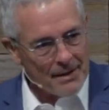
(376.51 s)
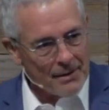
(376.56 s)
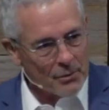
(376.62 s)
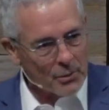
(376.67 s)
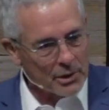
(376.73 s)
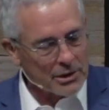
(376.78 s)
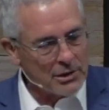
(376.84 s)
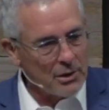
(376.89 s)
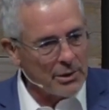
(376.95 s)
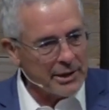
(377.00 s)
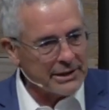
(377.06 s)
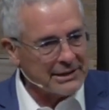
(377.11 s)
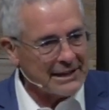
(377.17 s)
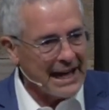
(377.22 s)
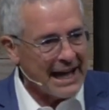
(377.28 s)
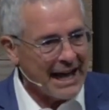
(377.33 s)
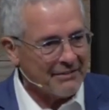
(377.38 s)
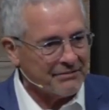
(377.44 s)
we're going
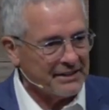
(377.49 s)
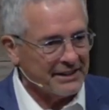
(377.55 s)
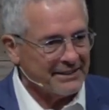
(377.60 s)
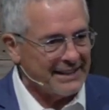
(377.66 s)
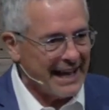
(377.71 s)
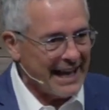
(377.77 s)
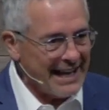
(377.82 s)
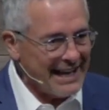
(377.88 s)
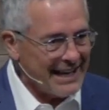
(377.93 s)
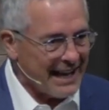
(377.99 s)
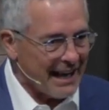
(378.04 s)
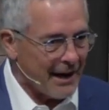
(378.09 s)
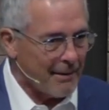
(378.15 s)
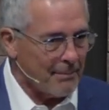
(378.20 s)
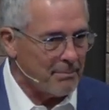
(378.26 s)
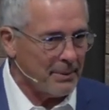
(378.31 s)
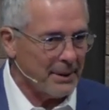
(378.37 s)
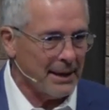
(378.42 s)
to have to take
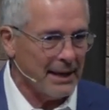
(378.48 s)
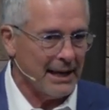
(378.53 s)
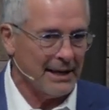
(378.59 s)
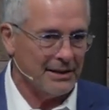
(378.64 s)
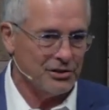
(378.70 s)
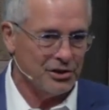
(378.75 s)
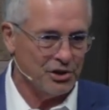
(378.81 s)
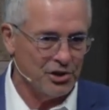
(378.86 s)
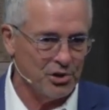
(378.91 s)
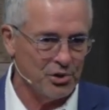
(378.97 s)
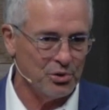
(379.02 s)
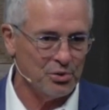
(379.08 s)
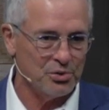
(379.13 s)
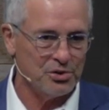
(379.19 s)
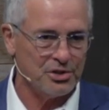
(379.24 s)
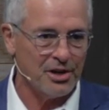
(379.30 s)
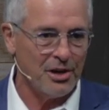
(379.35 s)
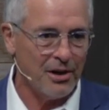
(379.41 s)
up and
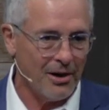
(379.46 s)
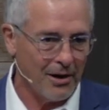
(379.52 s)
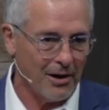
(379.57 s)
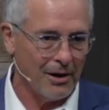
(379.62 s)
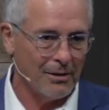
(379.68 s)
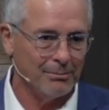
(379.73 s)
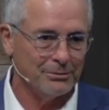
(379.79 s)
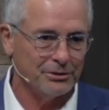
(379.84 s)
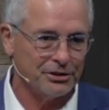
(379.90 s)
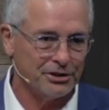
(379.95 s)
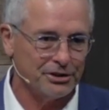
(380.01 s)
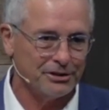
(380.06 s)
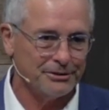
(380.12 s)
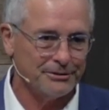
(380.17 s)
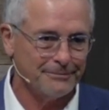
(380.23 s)
use arms,